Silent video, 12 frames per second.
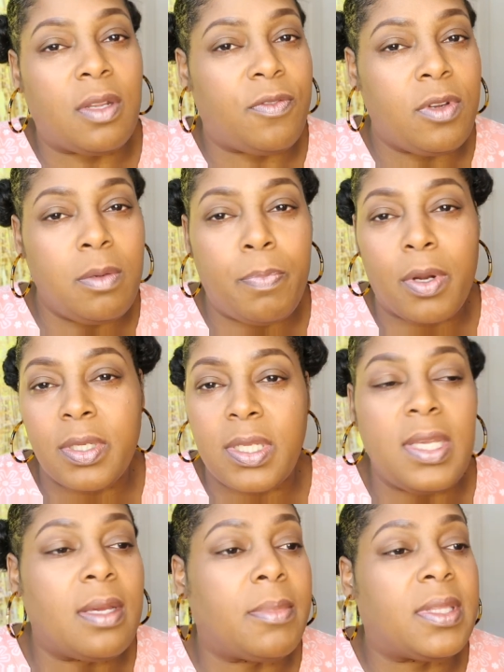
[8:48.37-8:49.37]
if you per
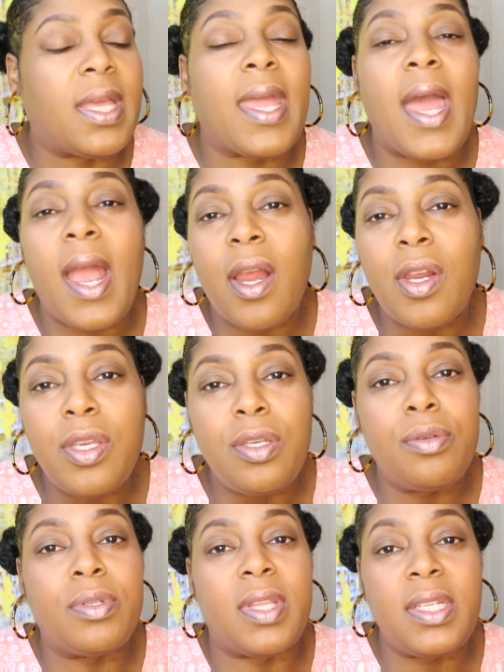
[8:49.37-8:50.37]
diem and they hire
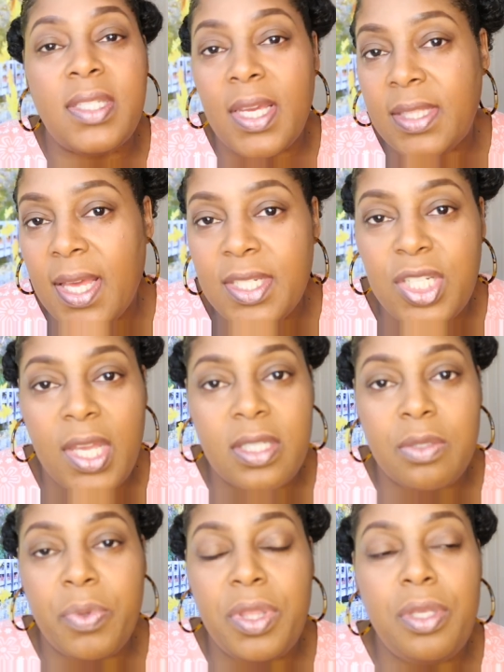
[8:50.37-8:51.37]
you and they take that
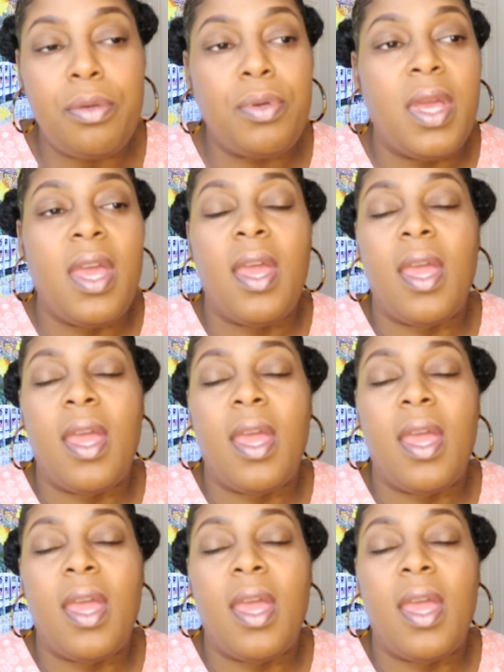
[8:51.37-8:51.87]
chance with you